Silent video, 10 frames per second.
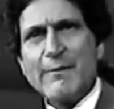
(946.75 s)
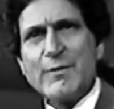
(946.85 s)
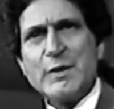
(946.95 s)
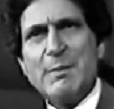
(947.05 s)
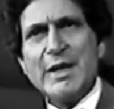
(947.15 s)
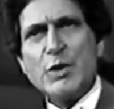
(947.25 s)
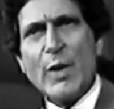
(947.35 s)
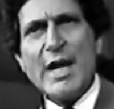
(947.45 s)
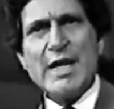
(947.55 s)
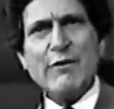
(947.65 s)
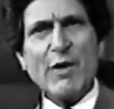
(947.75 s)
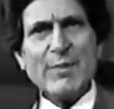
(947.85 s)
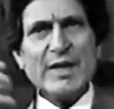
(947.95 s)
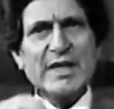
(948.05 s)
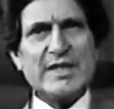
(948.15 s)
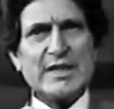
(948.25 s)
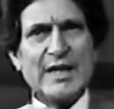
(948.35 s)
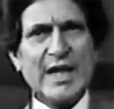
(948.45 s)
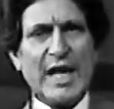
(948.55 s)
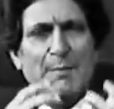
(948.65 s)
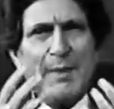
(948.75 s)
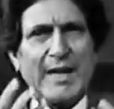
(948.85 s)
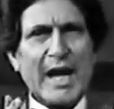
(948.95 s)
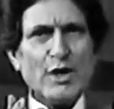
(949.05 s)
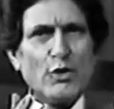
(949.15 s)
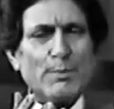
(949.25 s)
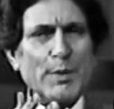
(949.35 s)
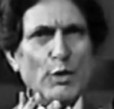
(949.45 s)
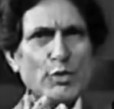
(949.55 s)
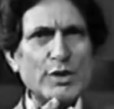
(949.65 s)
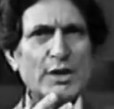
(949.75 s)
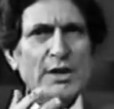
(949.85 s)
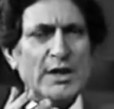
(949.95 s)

spirituality from the East and began to produce